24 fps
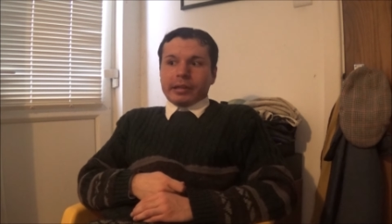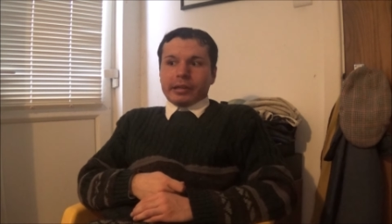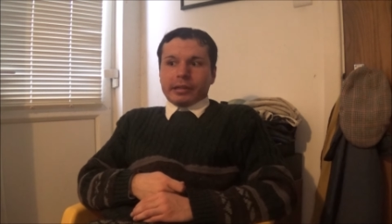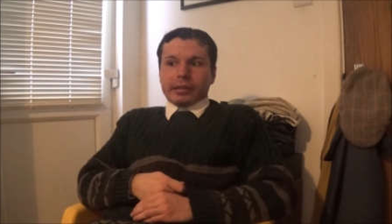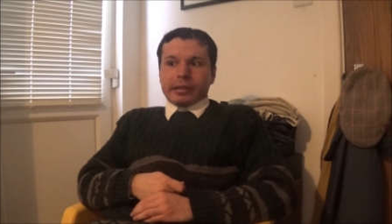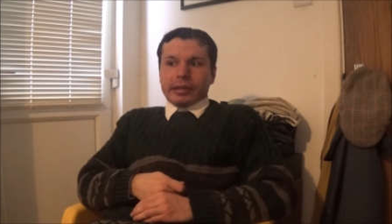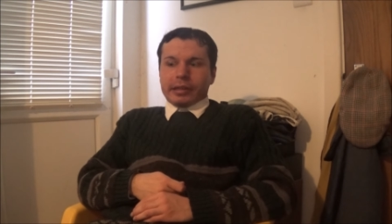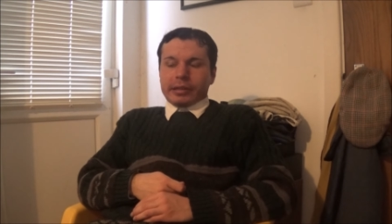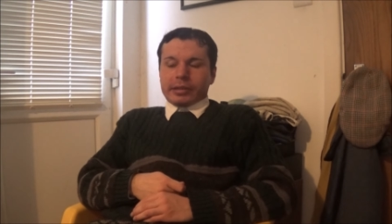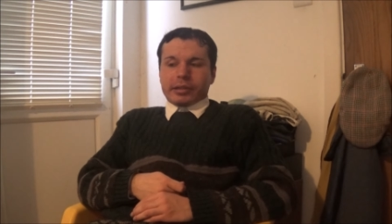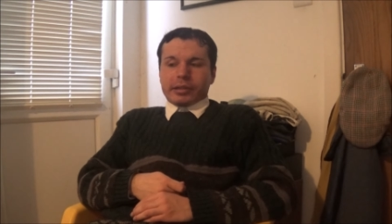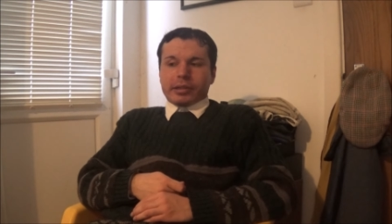
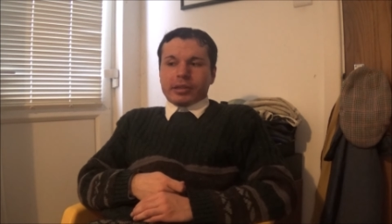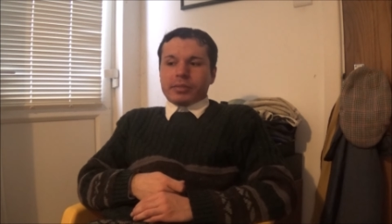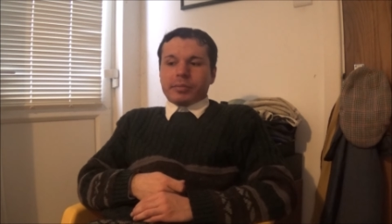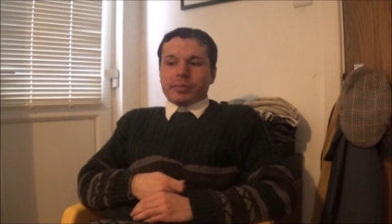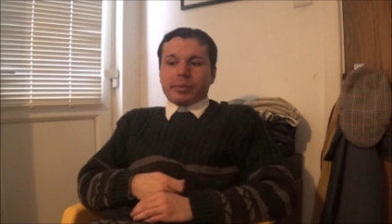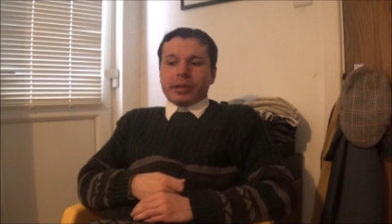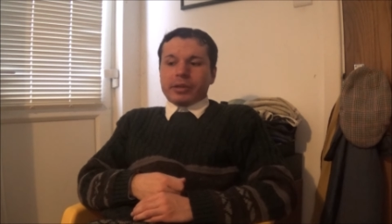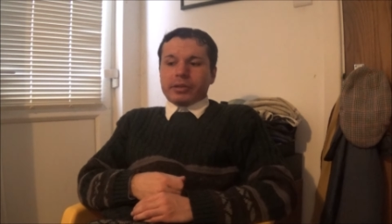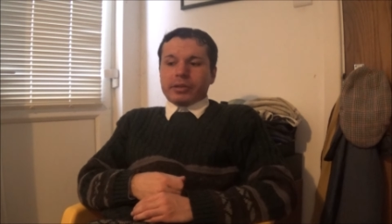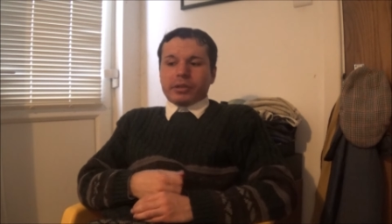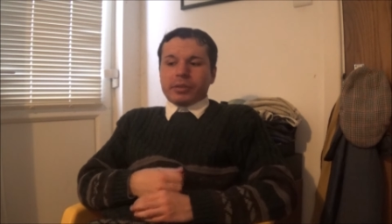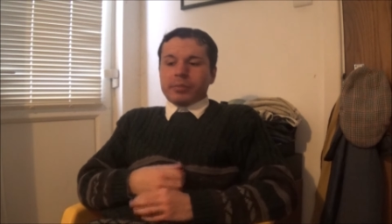that is,
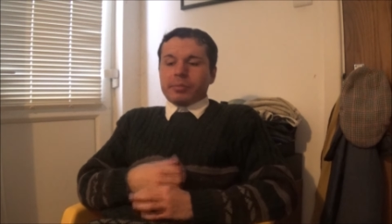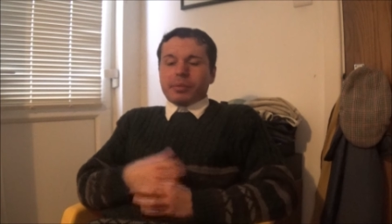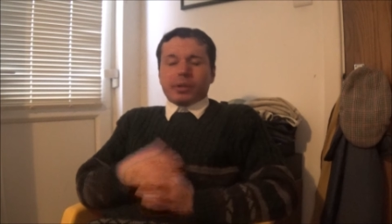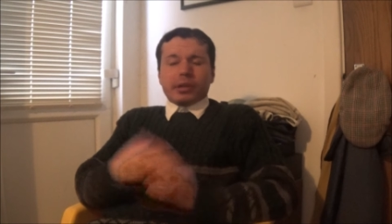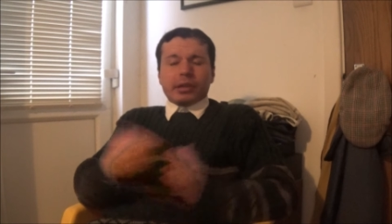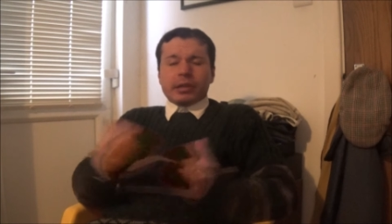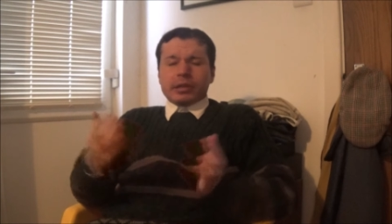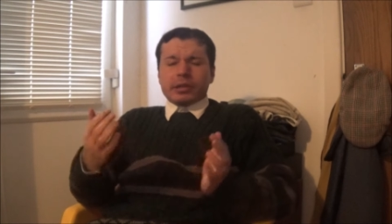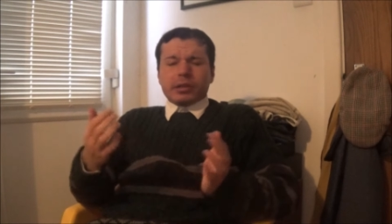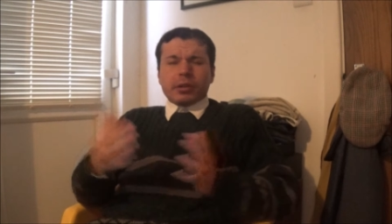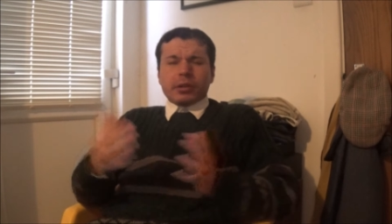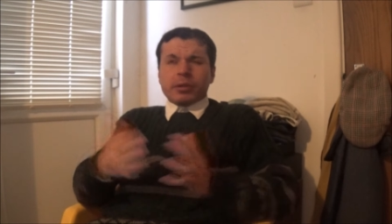but
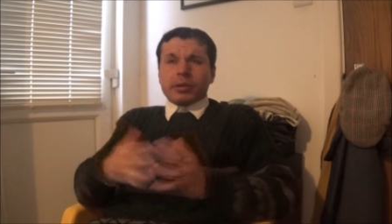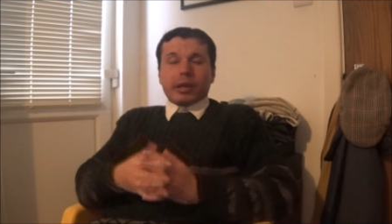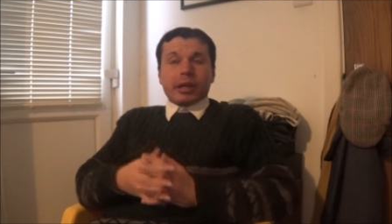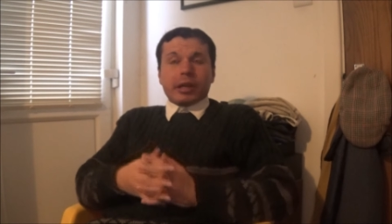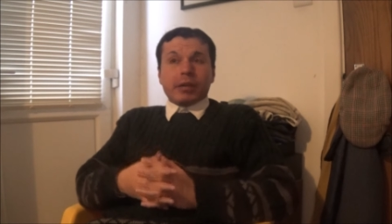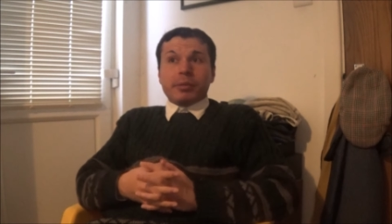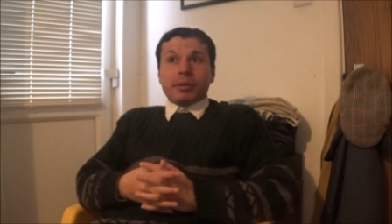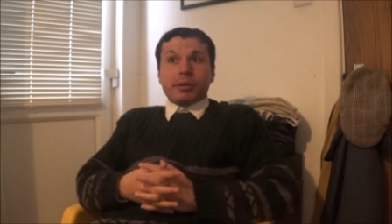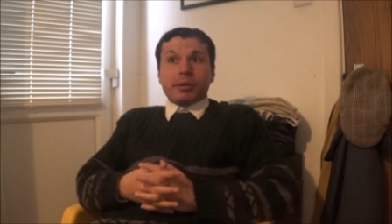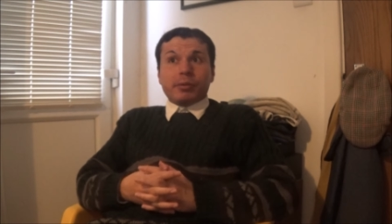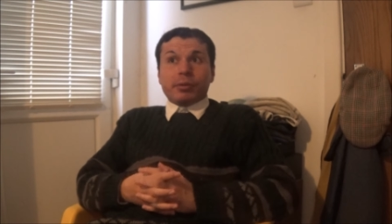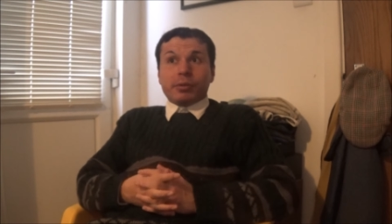it's okay,
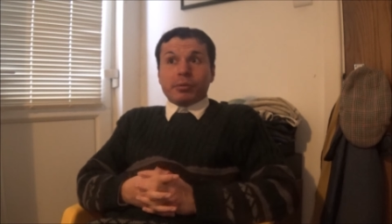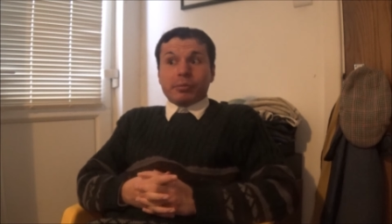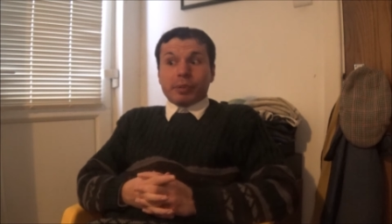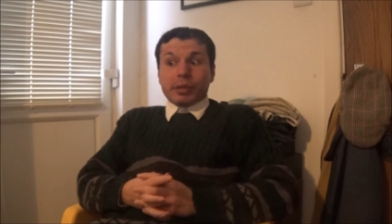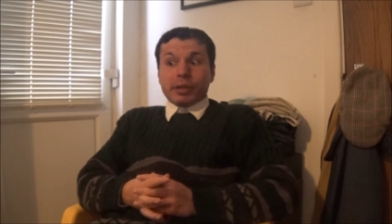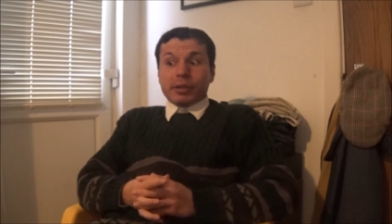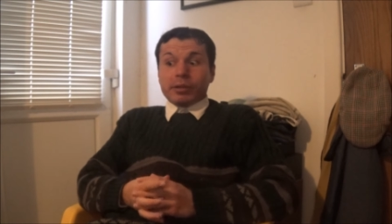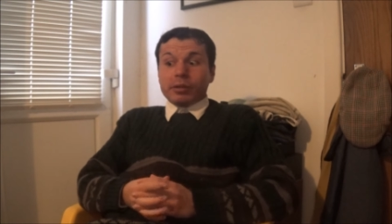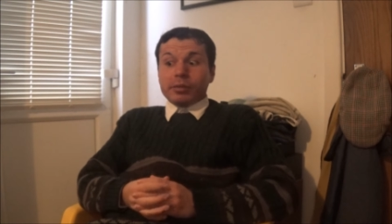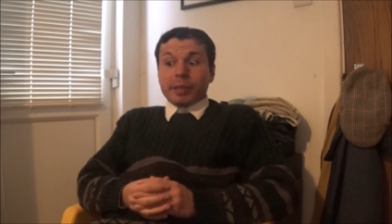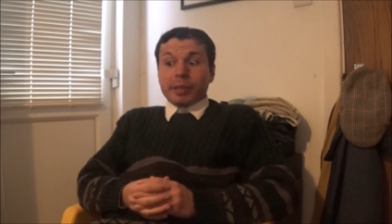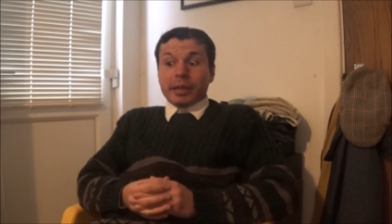we
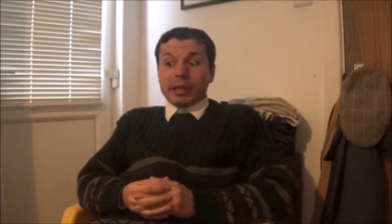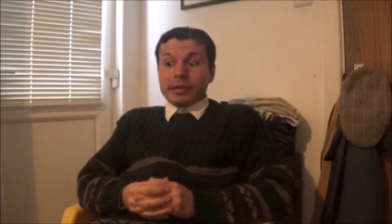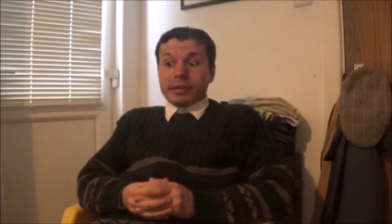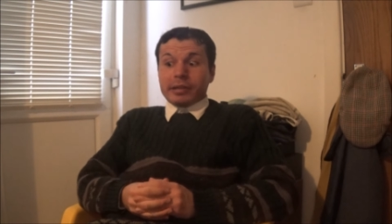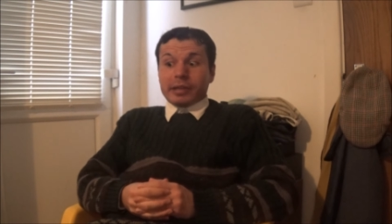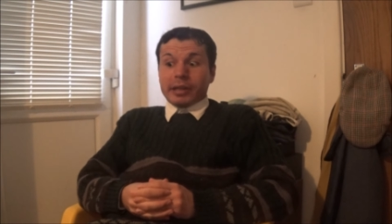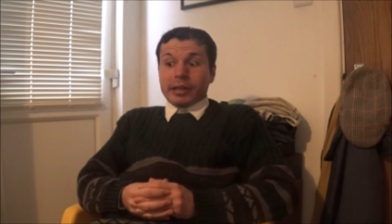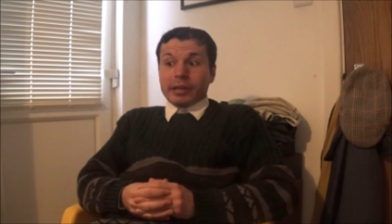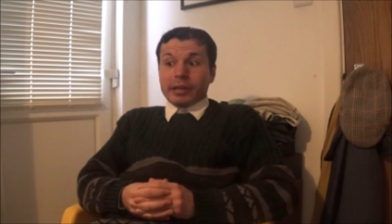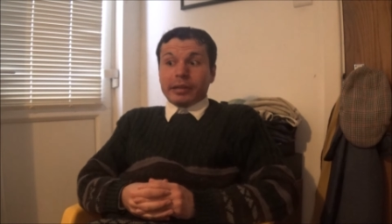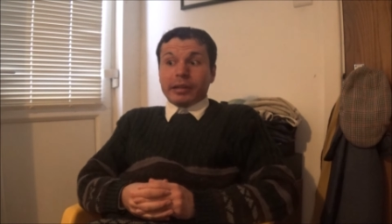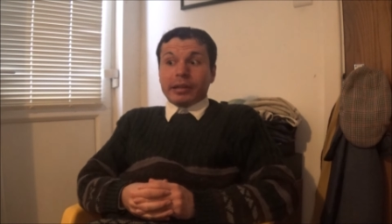all
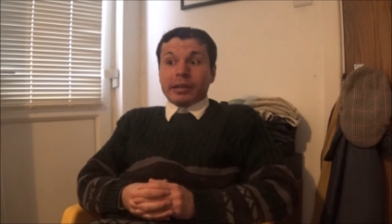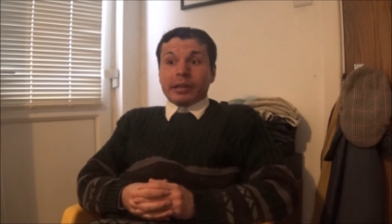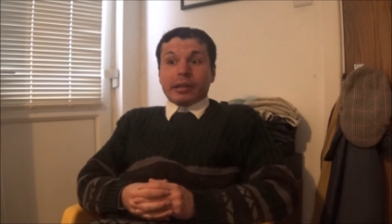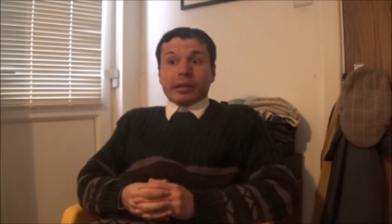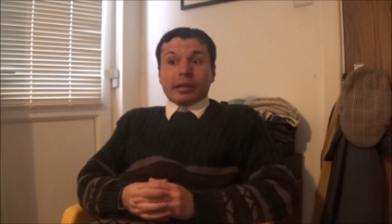maintain,